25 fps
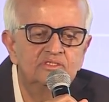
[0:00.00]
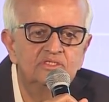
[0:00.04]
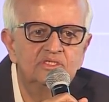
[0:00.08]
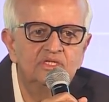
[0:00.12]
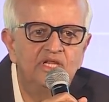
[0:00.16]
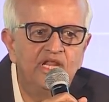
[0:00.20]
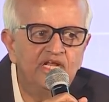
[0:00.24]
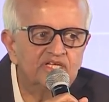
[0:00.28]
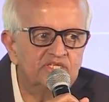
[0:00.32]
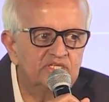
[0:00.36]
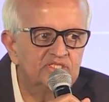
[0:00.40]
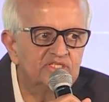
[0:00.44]

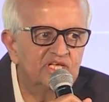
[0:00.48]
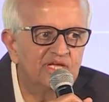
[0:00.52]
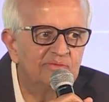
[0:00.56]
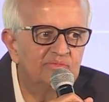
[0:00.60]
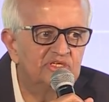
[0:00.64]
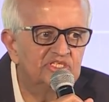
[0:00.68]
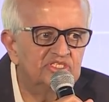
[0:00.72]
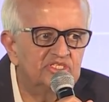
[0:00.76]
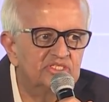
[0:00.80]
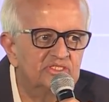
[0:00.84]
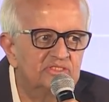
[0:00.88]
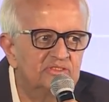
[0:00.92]
Election
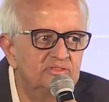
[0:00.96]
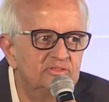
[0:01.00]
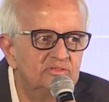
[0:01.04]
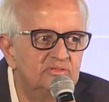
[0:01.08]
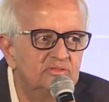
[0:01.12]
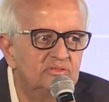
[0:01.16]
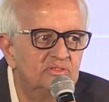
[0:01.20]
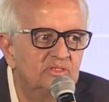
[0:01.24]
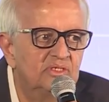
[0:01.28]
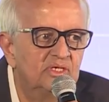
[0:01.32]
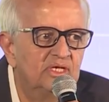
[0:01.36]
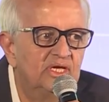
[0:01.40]
Commission
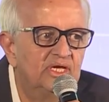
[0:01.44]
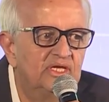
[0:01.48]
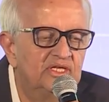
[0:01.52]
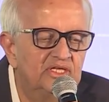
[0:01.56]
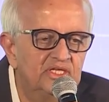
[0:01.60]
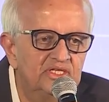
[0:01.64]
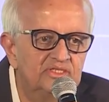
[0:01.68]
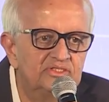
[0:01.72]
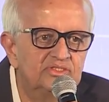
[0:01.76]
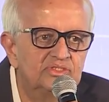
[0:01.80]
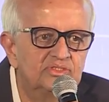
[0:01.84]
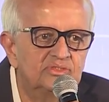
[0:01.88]

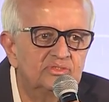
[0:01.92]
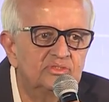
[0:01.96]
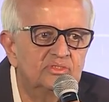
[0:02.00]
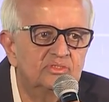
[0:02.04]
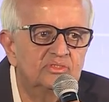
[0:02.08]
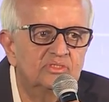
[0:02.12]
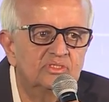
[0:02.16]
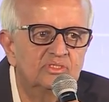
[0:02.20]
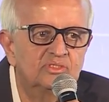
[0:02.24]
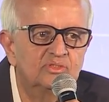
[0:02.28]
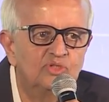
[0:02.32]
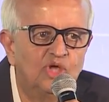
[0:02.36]
is
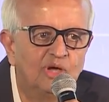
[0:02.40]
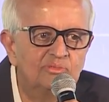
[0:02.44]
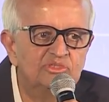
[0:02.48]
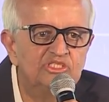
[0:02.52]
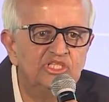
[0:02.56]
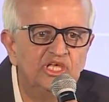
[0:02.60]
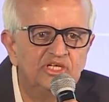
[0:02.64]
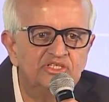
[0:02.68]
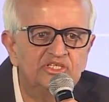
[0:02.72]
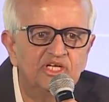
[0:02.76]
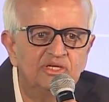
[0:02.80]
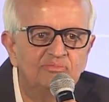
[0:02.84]

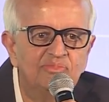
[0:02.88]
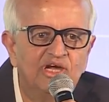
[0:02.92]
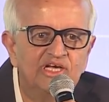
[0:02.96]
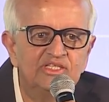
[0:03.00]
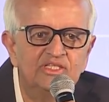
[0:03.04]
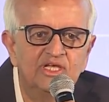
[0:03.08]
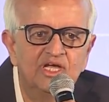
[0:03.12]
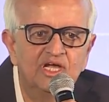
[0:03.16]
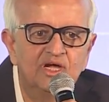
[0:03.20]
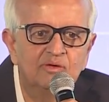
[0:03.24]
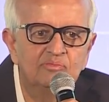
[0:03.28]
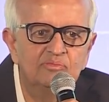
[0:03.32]
nominated by
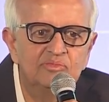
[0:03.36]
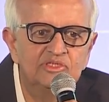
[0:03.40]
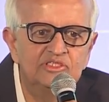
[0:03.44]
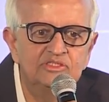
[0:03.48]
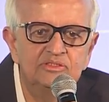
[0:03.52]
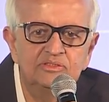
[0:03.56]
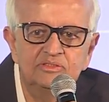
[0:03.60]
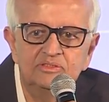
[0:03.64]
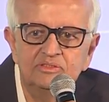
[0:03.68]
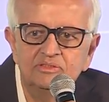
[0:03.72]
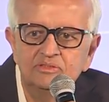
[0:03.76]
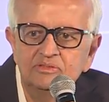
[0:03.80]
the
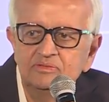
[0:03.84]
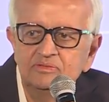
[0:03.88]
government.